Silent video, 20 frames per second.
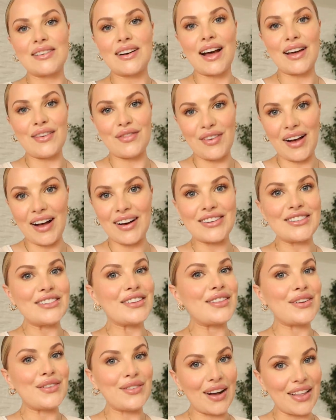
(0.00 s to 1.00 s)
I
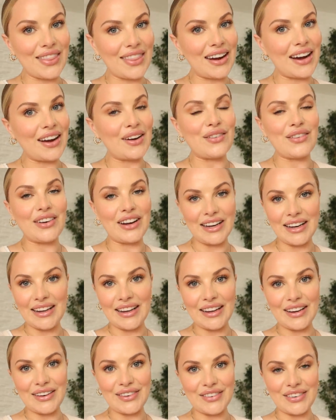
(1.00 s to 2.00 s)
found the one that I
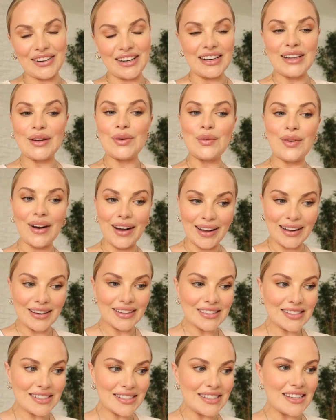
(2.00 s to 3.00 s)
really, really
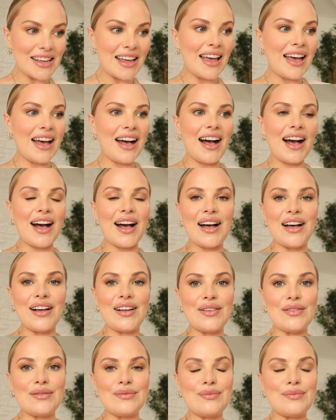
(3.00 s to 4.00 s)
want.
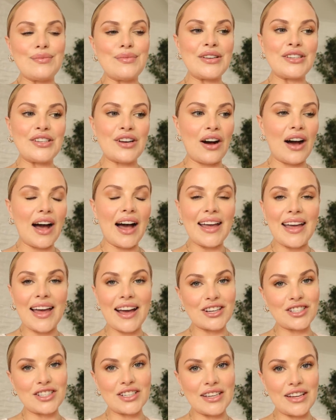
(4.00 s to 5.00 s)
But yeah, I
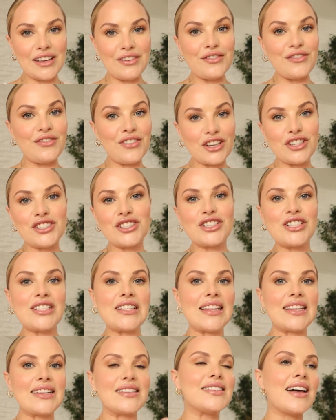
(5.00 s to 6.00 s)
actually fished
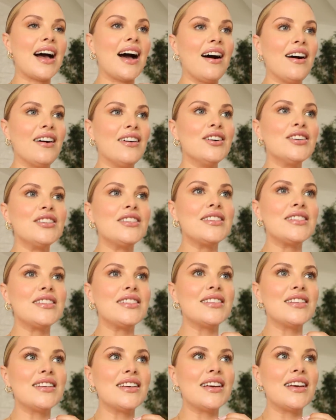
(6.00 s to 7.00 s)
this
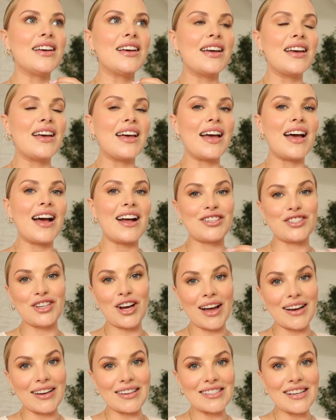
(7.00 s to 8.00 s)
out at
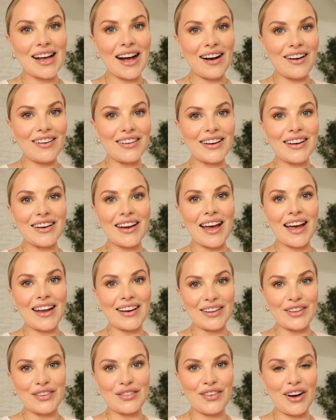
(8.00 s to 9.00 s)
Chinatown at
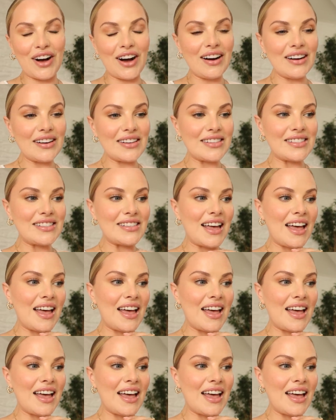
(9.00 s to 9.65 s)
Hill Fox.